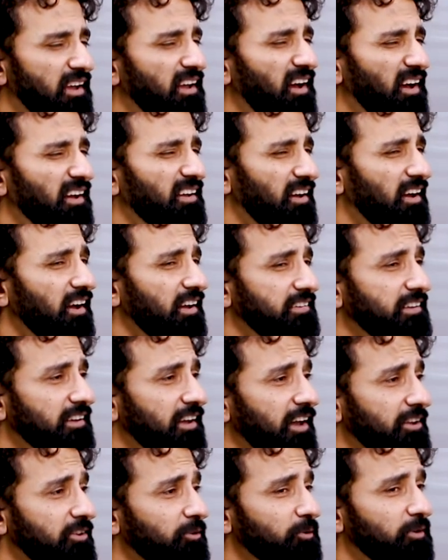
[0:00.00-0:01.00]
Yeah, I
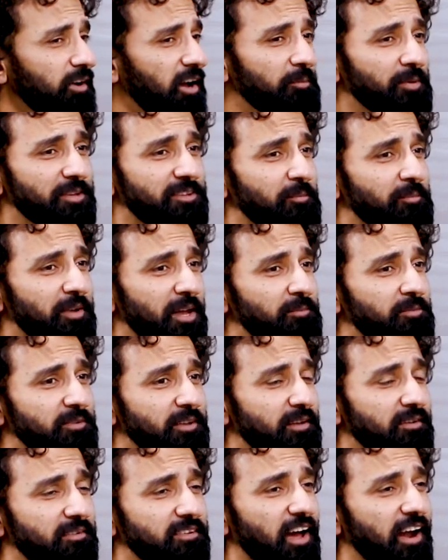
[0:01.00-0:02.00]
think I do. I mean, sometimes
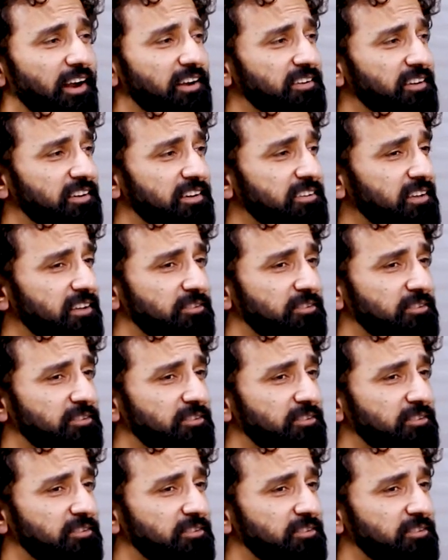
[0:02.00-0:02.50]
the itineraries